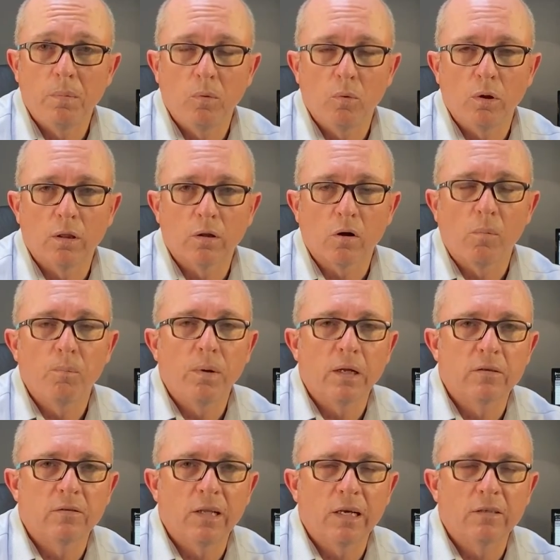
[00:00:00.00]
and people with
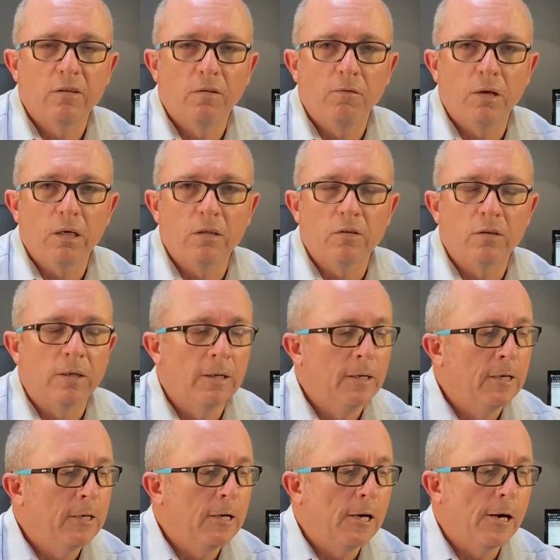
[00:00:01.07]
complex tax affairs.